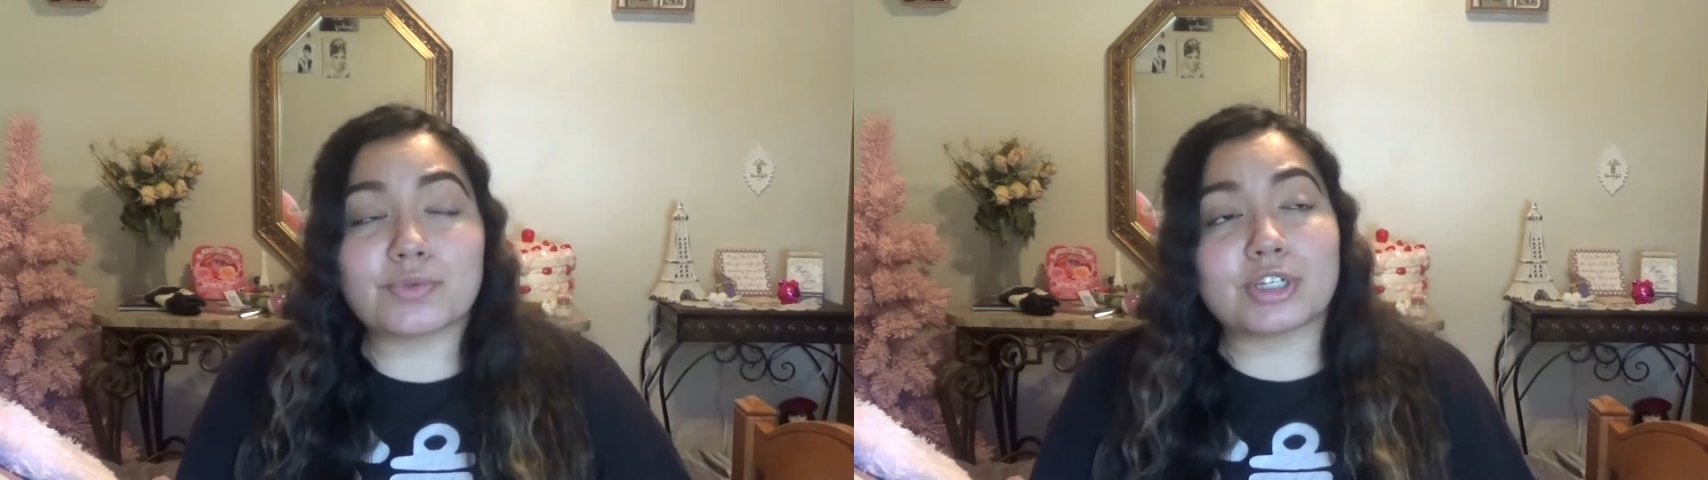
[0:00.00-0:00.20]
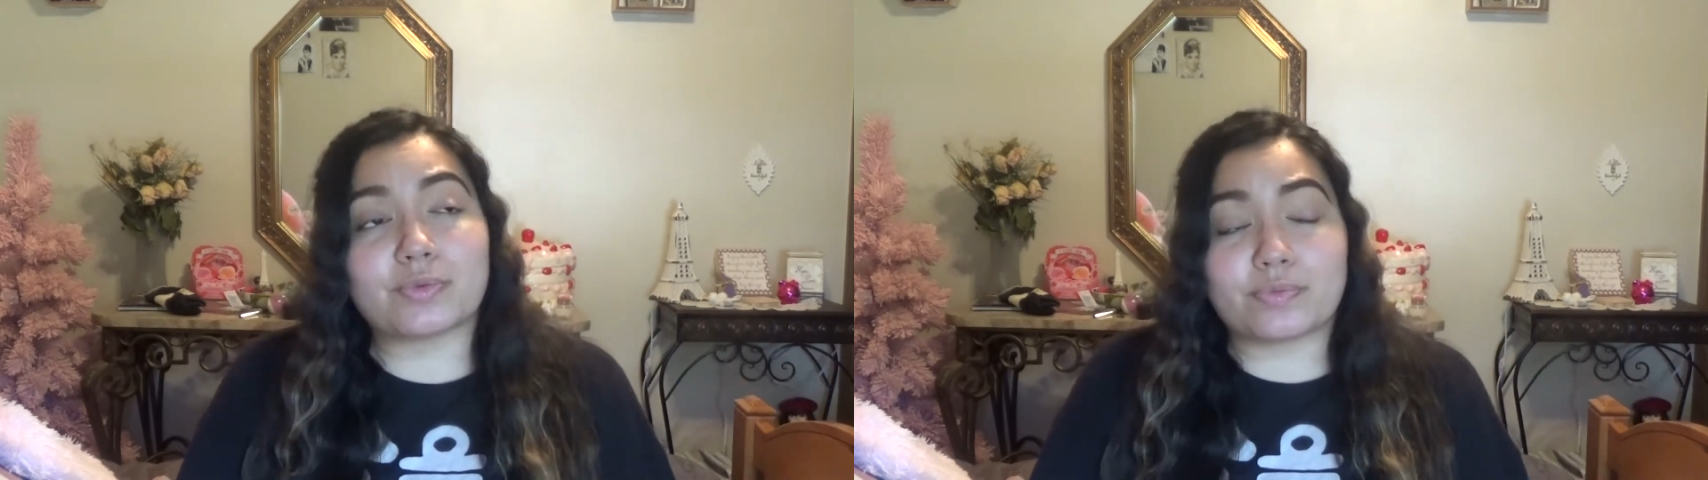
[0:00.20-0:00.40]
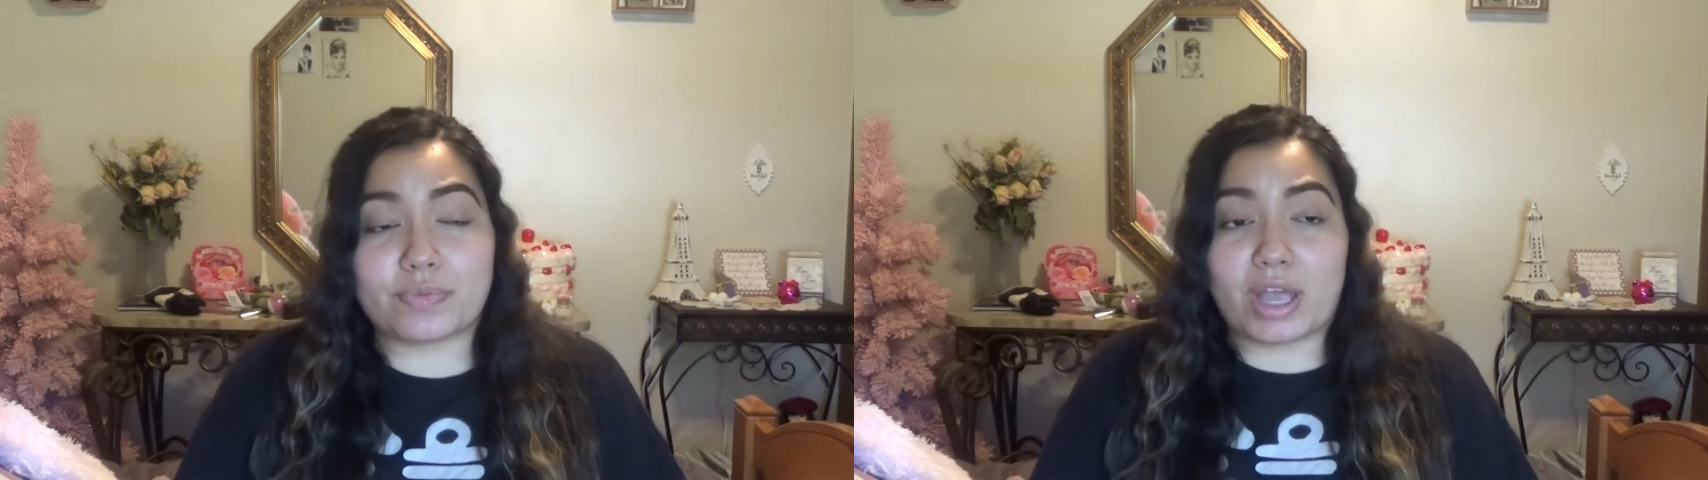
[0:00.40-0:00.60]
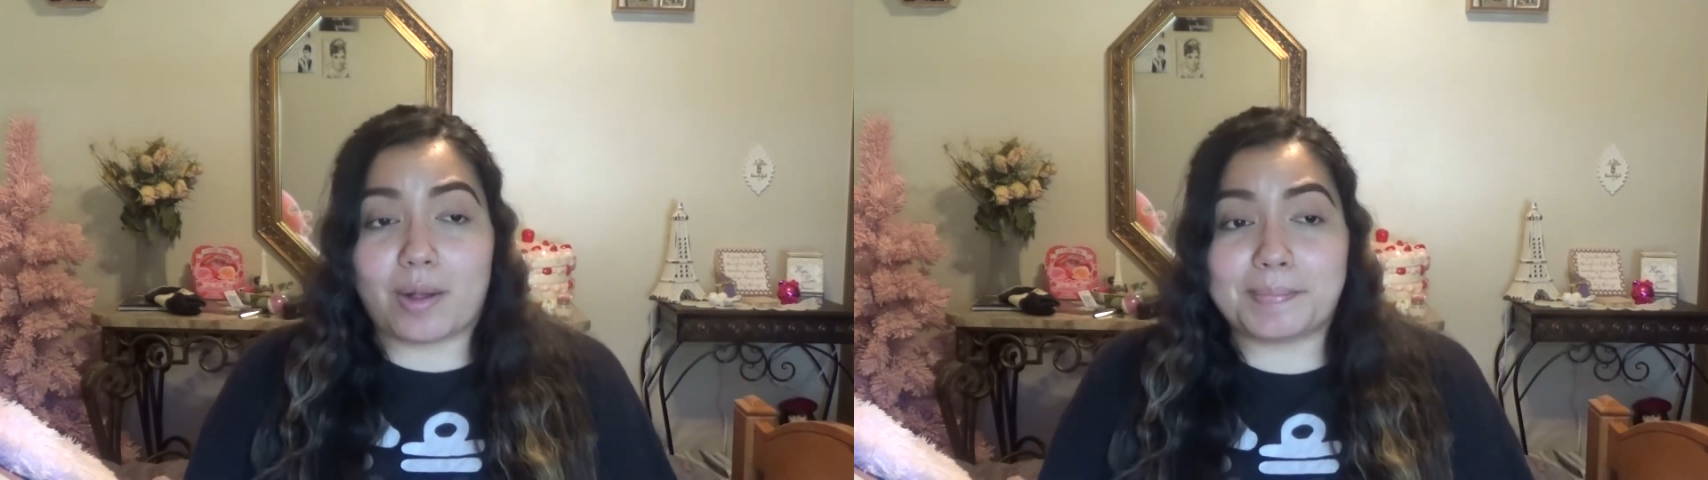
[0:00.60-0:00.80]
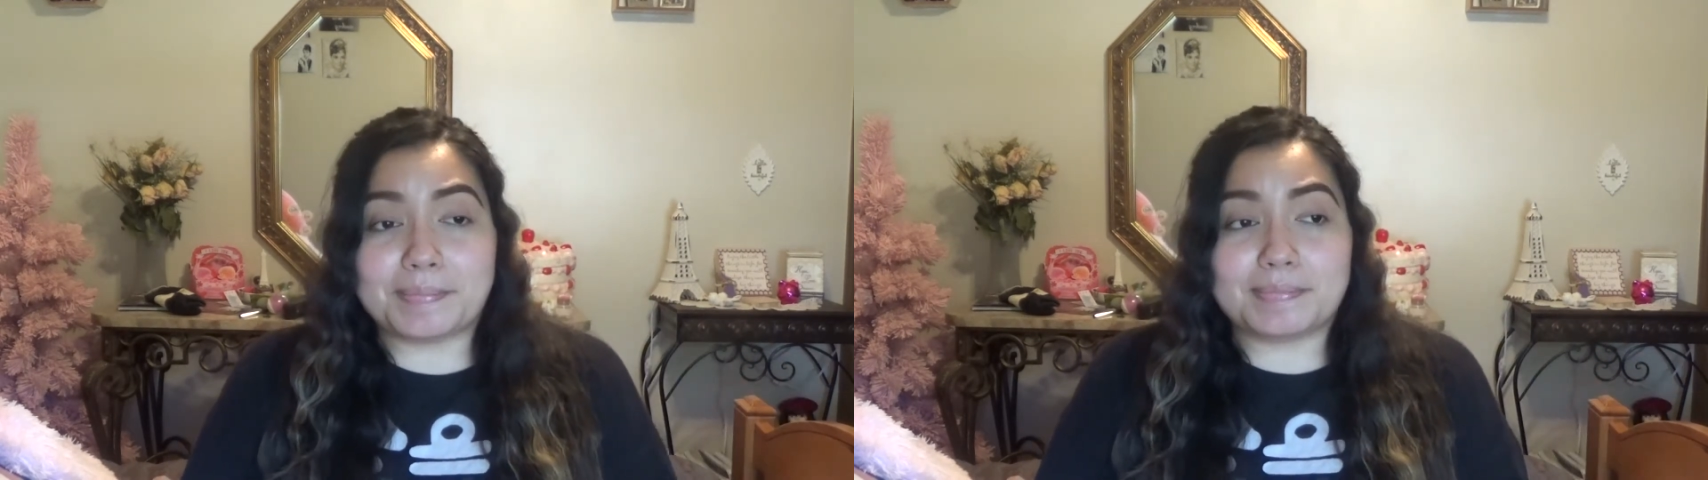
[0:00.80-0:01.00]
which,
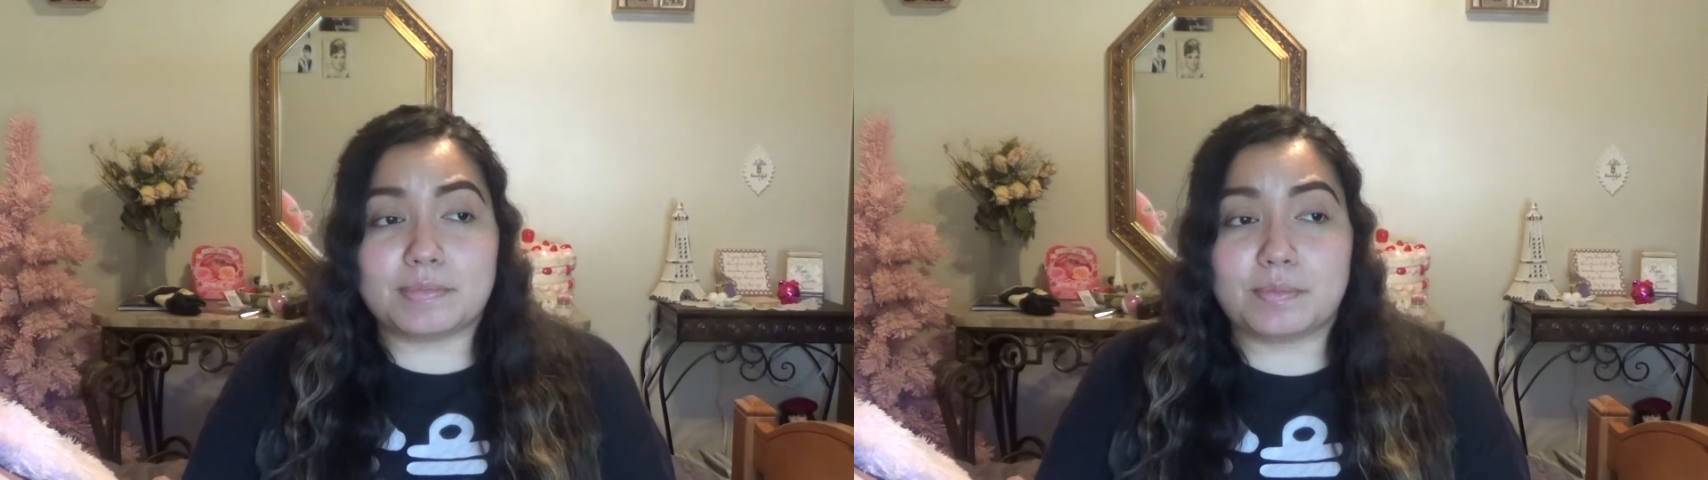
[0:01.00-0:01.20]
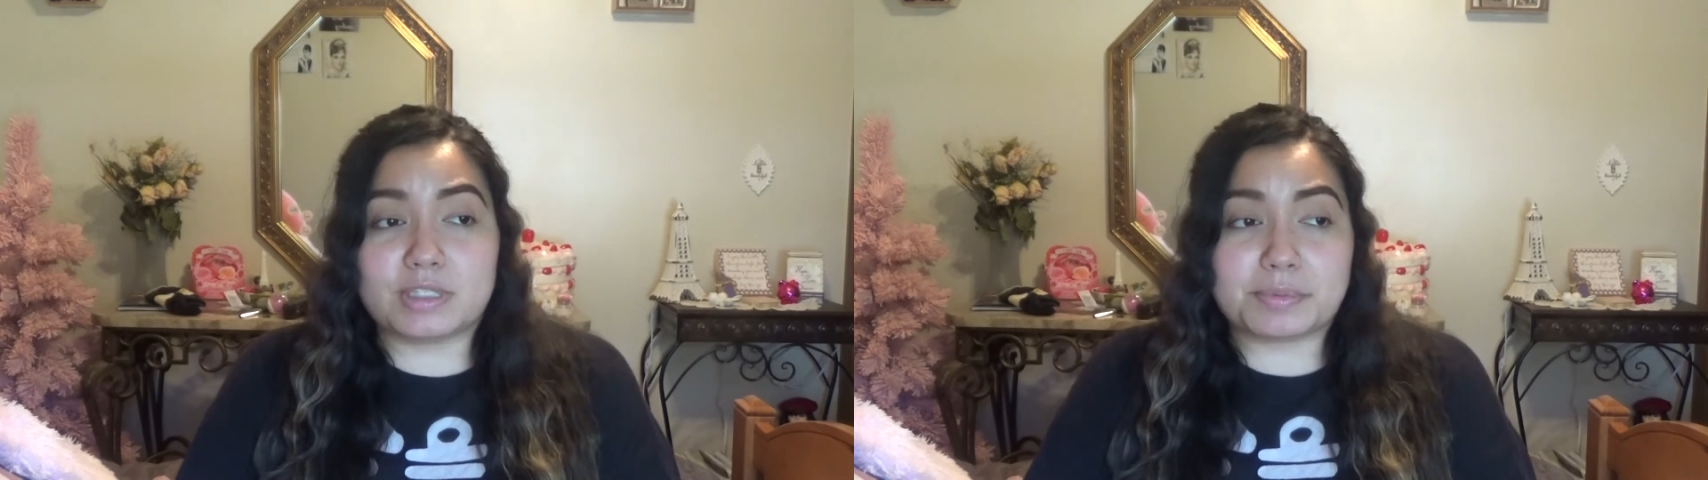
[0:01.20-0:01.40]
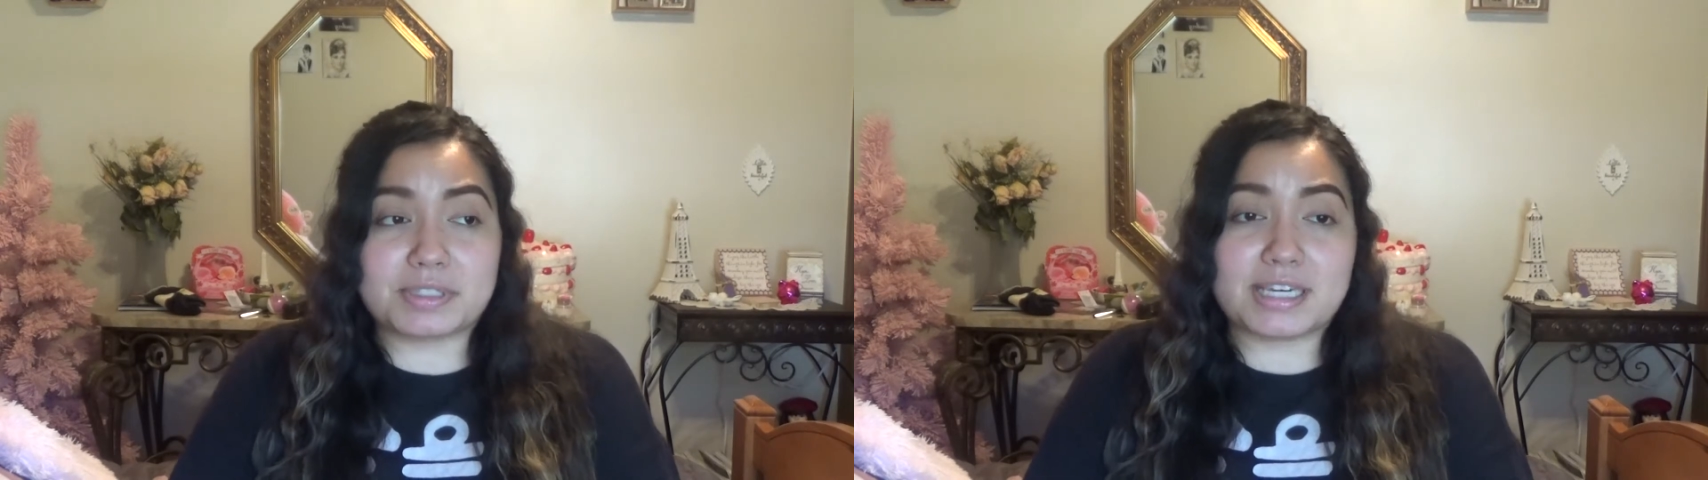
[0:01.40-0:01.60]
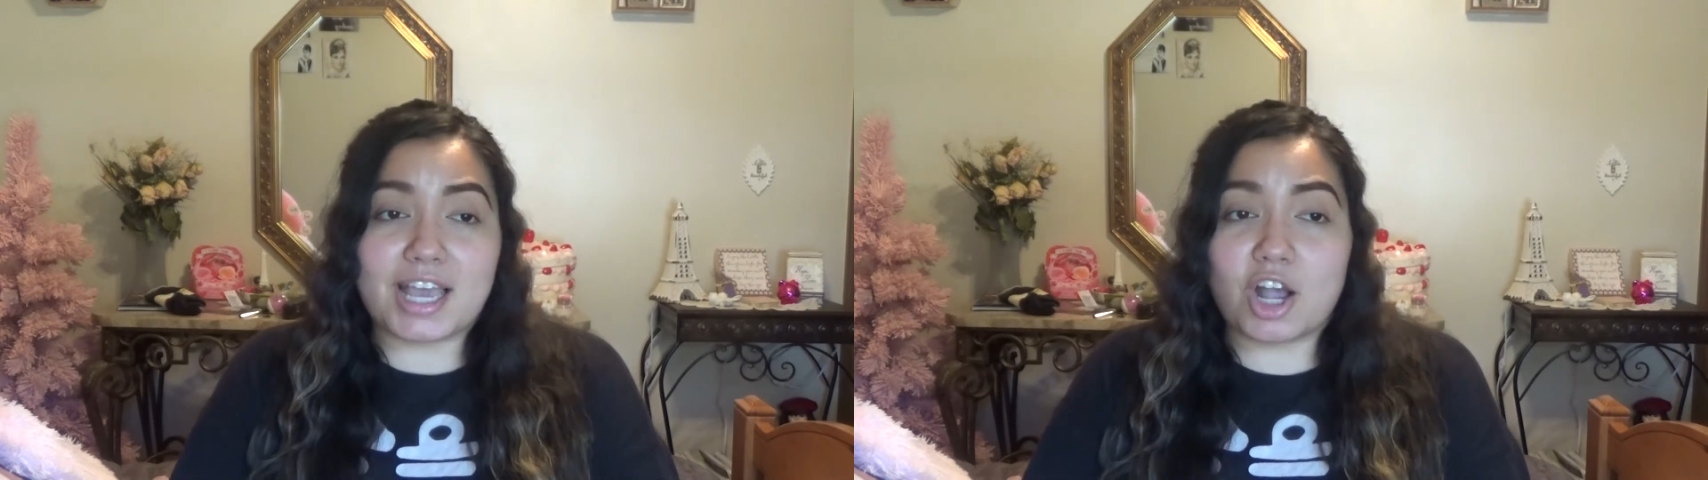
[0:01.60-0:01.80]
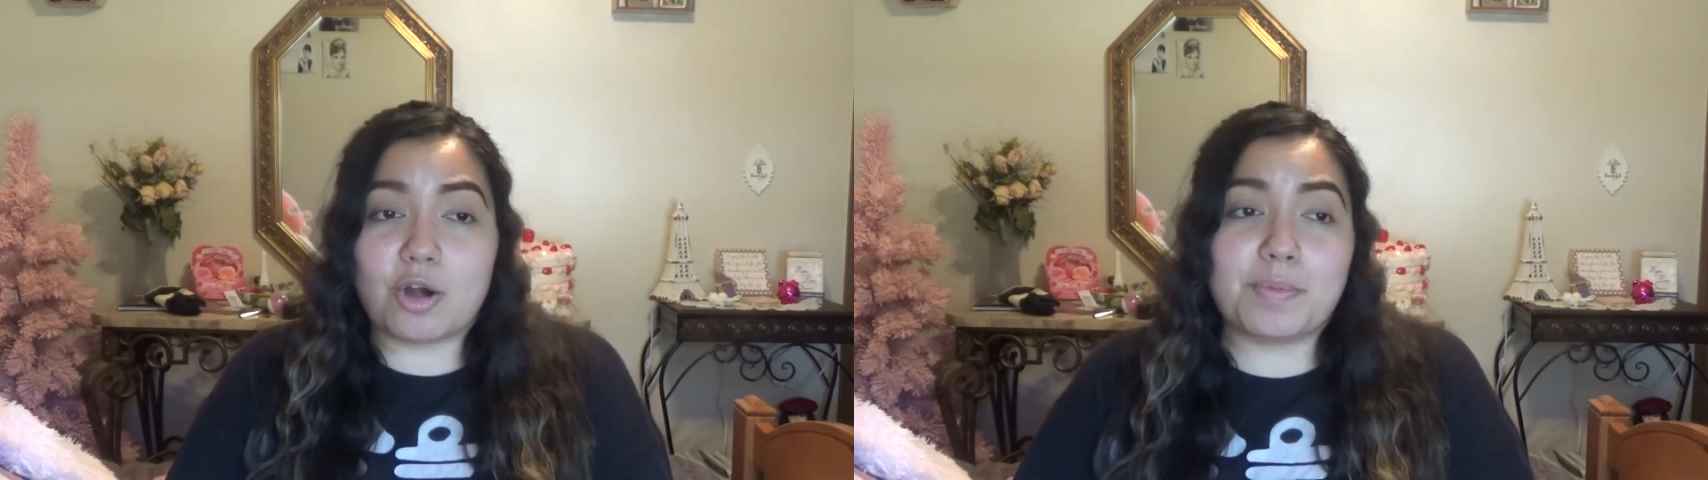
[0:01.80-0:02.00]
was supposed to
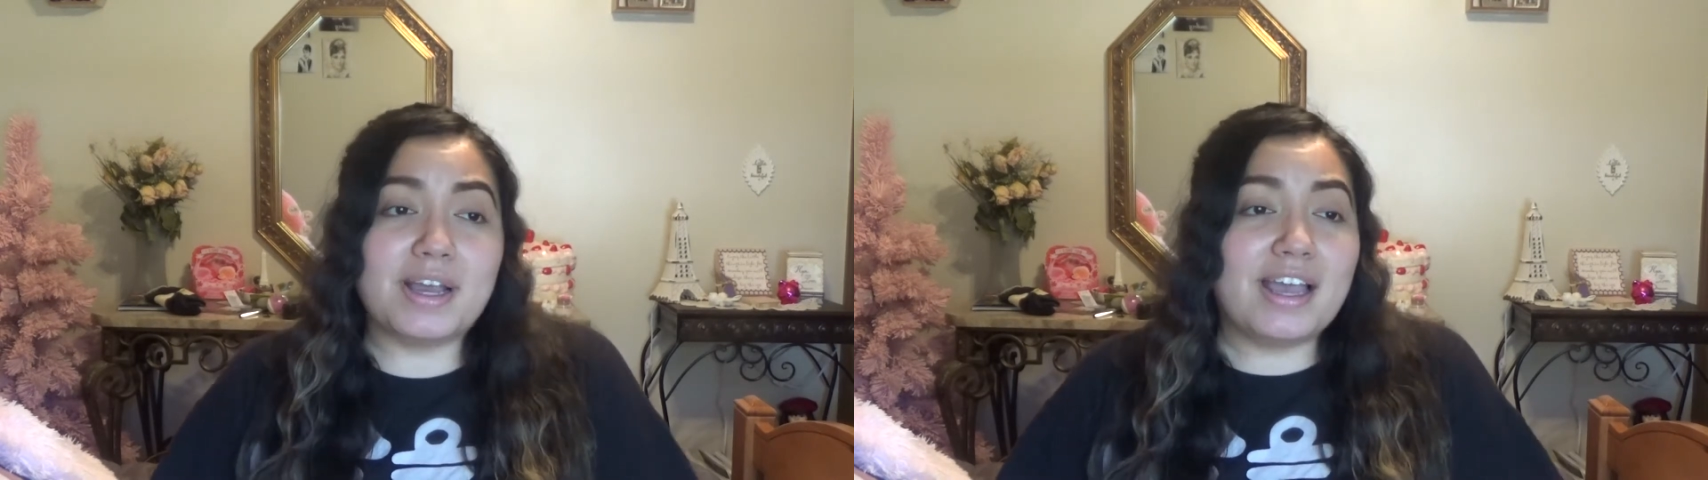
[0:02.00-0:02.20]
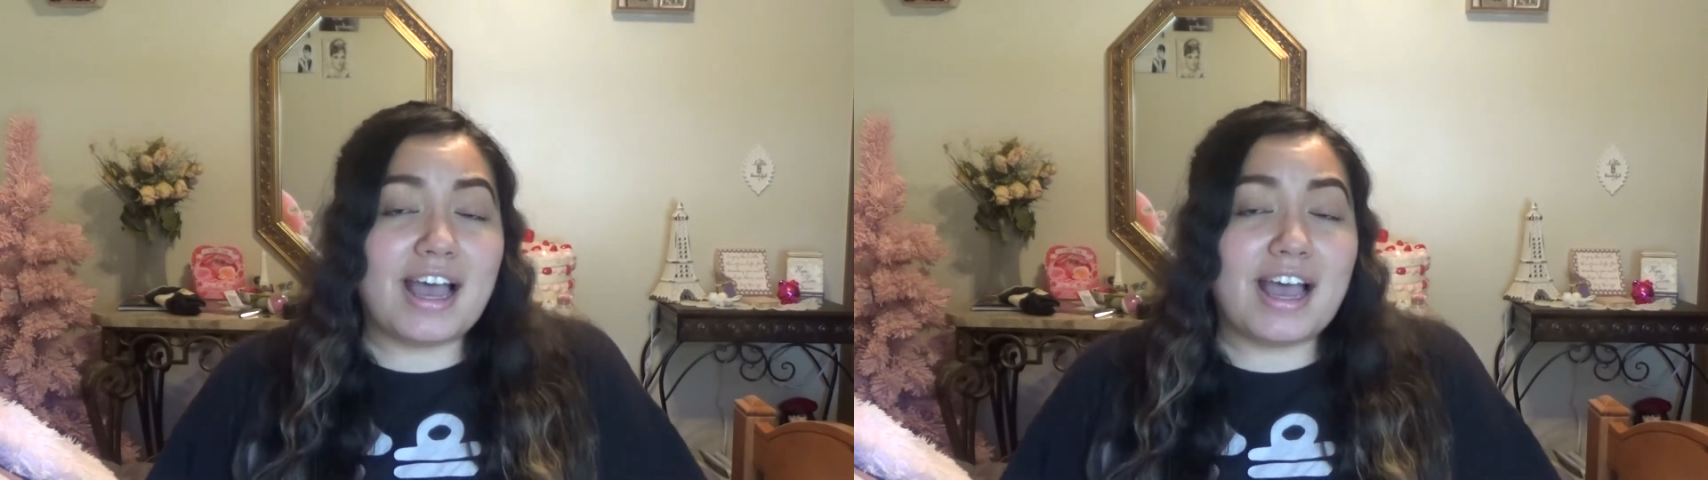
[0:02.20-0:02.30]
help.